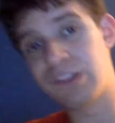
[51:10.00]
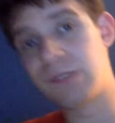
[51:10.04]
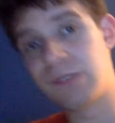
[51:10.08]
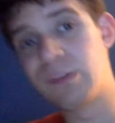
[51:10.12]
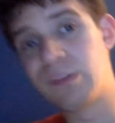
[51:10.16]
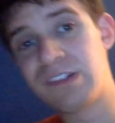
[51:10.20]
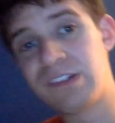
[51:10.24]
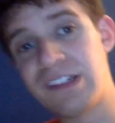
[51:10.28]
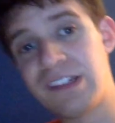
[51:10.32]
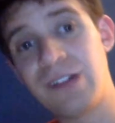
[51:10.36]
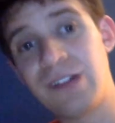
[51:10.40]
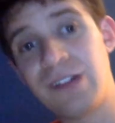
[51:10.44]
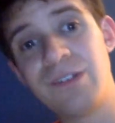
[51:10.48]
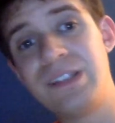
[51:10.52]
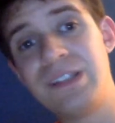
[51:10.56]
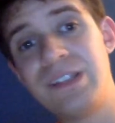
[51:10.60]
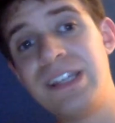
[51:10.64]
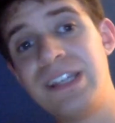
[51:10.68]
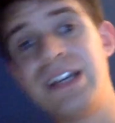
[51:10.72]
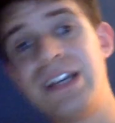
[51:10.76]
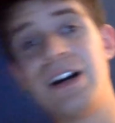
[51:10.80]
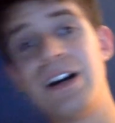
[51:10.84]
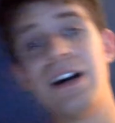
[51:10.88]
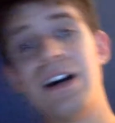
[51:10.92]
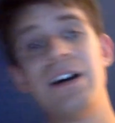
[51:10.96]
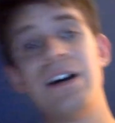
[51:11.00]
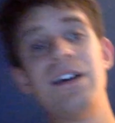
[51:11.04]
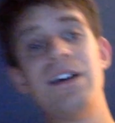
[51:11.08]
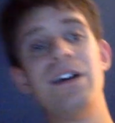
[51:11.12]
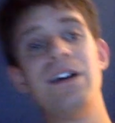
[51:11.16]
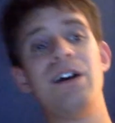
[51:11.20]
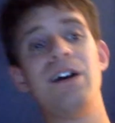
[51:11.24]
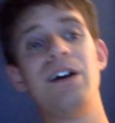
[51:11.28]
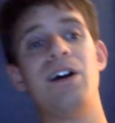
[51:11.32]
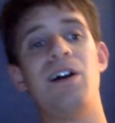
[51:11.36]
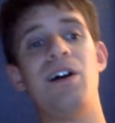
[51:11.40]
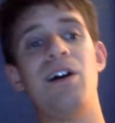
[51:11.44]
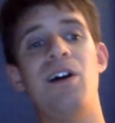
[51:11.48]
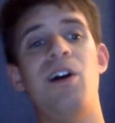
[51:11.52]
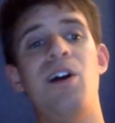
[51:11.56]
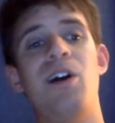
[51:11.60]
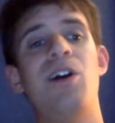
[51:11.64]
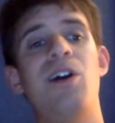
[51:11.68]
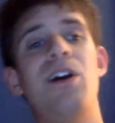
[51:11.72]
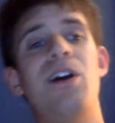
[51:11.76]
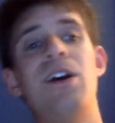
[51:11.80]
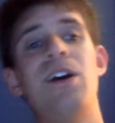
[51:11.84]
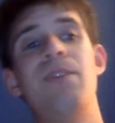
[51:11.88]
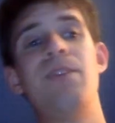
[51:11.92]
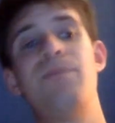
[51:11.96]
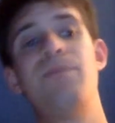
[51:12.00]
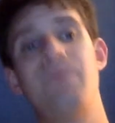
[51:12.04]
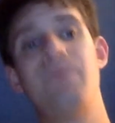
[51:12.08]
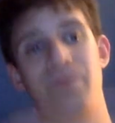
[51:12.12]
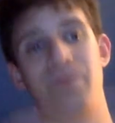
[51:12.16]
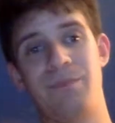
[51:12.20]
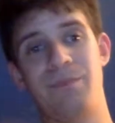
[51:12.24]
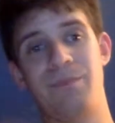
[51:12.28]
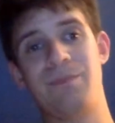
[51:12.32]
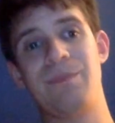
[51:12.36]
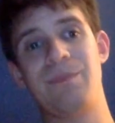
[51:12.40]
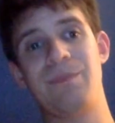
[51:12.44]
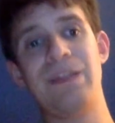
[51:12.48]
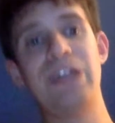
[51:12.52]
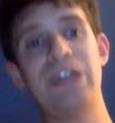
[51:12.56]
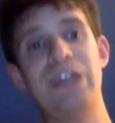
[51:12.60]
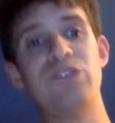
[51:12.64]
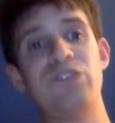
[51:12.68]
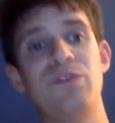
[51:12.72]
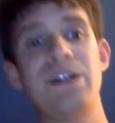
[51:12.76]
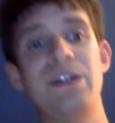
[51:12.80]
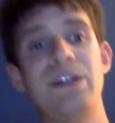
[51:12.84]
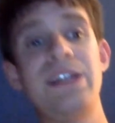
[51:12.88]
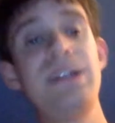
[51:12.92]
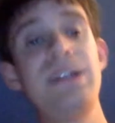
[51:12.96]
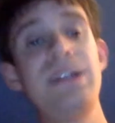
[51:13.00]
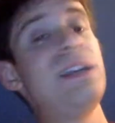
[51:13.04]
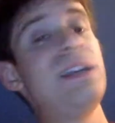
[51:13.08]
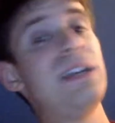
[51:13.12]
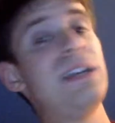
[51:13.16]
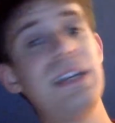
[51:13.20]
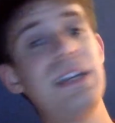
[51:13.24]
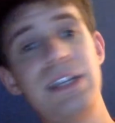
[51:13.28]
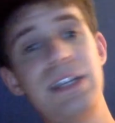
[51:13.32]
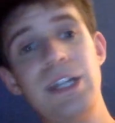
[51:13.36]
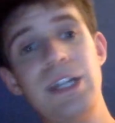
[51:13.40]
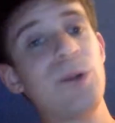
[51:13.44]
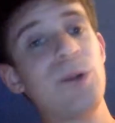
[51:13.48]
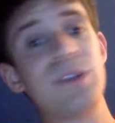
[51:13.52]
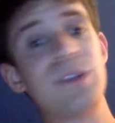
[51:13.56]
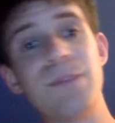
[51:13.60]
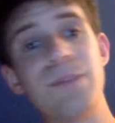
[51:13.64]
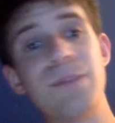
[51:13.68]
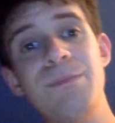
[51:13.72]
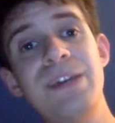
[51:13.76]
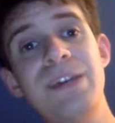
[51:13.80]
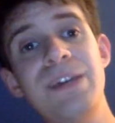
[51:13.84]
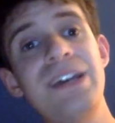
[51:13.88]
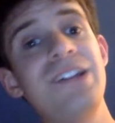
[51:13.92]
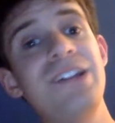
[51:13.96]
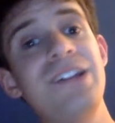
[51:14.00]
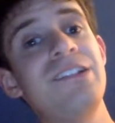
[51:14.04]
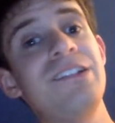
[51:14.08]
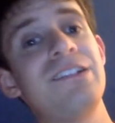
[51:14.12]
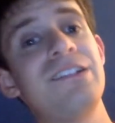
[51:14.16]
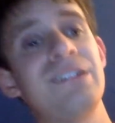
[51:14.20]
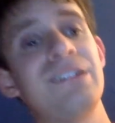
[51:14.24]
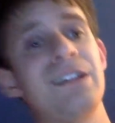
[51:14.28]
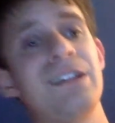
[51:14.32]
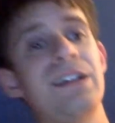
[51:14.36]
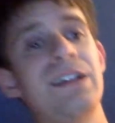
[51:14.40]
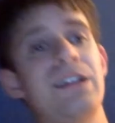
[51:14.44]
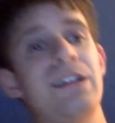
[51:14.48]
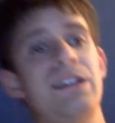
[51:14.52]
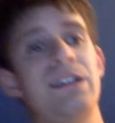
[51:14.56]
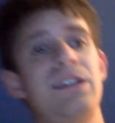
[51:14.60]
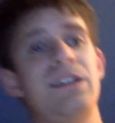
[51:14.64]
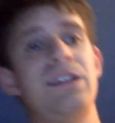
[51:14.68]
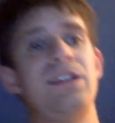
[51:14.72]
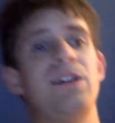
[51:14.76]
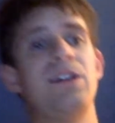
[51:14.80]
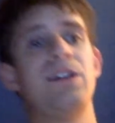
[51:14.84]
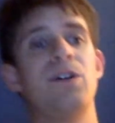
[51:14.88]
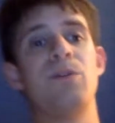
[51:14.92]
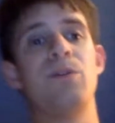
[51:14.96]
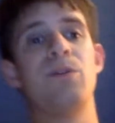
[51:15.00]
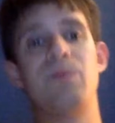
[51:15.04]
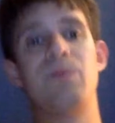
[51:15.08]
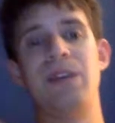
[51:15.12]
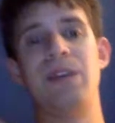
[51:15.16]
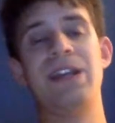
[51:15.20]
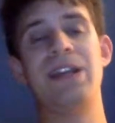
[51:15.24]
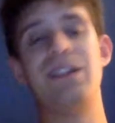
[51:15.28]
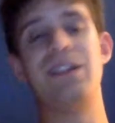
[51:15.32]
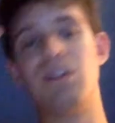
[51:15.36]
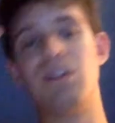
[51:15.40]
he was selling the uh, arm injury, you know, with the Miz, you know, hitting